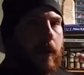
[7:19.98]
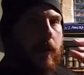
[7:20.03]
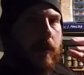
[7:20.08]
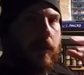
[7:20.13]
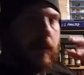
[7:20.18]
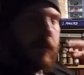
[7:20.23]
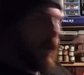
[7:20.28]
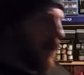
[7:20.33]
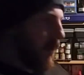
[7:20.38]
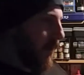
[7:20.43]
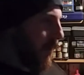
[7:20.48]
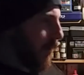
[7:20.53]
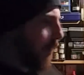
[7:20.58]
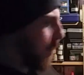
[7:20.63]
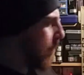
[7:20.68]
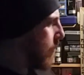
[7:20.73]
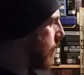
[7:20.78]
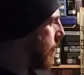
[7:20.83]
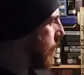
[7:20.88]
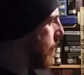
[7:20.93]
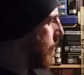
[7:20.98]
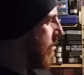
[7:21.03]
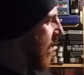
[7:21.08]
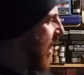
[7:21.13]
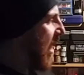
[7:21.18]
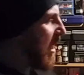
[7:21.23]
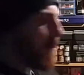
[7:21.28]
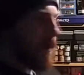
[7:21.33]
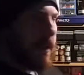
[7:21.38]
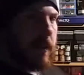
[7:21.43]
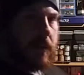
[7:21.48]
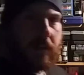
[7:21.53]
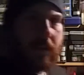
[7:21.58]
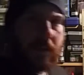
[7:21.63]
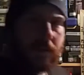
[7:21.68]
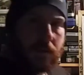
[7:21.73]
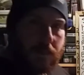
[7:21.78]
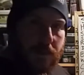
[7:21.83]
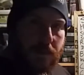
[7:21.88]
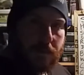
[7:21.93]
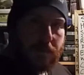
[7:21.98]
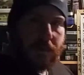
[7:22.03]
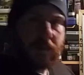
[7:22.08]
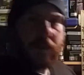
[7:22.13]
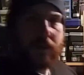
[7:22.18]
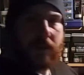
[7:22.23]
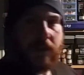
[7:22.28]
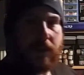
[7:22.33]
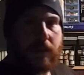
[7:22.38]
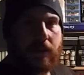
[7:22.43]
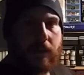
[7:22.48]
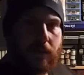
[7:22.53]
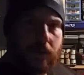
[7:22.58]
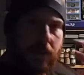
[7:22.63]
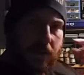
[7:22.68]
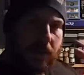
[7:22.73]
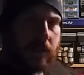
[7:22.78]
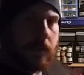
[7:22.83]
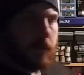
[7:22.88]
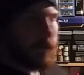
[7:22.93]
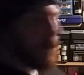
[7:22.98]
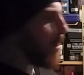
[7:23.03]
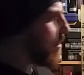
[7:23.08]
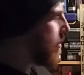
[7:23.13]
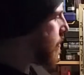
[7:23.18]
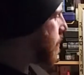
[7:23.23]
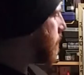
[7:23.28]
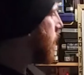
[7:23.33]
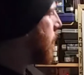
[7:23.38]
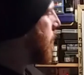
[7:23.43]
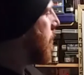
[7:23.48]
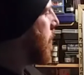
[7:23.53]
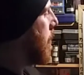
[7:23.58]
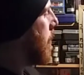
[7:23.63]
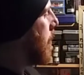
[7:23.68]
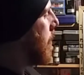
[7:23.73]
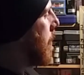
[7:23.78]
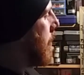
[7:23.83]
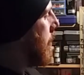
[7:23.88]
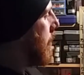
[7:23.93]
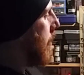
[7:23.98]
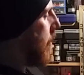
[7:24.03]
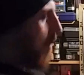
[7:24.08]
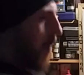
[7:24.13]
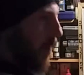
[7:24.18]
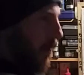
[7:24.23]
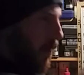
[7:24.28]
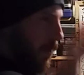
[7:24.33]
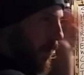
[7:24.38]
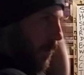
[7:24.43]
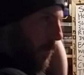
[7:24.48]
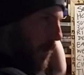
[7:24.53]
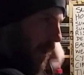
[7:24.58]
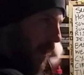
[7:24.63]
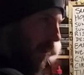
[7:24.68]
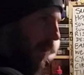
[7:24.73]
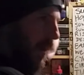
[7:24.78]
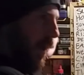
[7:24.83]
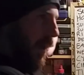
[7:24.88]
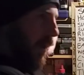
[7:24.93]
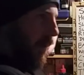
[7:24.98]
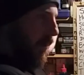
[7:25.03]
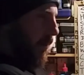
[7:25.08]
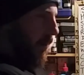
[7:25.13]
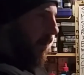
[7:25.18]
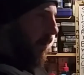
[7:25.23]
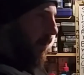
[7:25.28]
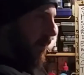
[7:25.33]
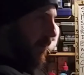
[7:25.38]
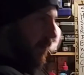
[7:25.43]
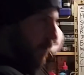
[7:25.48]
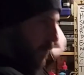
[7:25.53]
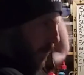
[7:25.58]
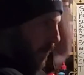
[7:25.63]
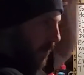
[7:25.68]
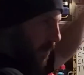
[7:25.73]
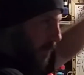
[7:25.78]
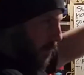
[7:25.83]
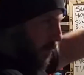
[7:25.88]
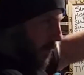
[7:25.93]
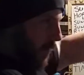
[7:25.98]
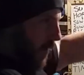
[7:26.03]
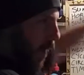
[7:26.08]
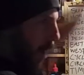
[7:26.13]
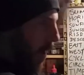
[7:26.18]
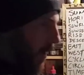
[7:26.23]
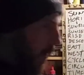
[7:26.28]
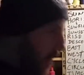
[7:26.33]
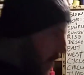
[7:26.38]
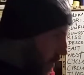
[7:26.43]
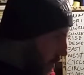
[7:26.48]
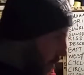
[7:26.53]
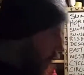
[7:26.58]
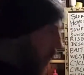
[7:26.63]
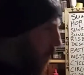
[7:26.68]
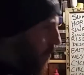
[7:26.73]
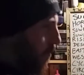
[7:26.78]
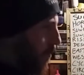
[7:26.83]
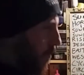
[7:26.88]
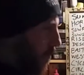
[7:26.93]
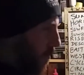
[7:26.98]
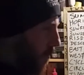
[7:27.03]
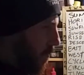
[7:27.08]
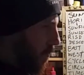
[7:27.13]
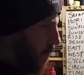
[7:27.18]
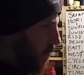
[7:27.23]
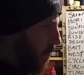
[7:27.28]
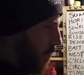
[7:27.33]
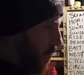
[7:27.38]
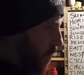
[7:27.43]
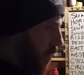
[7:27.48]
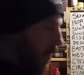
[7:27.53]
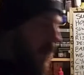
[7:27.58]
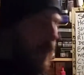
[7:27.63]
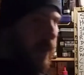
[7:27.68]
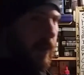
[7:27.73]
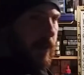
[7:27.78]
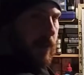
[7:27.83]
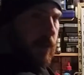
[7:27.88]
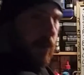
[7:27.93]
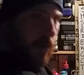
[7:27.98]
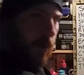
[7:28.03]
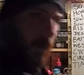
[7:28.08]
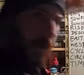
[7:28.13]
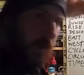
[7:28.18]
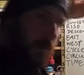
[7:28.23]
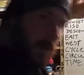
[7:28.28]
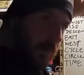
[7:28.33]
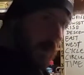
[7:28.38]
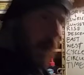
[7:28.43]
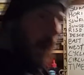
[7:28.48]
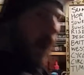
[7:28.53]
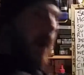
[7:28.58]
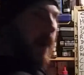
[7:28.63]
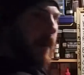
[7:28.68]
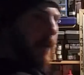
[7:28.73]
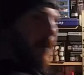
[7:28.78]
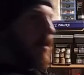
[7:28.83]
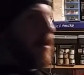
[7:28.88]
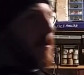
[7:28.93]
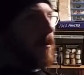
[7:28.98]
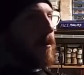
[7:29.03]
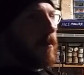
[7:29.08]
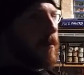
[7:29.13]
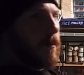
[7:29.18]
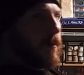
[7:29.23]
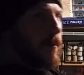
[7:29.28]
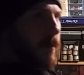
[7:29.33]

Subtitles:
because if I can animate things a bit visually, it sticks in better. The back of your head is always behind you. Okay, it's always behind you.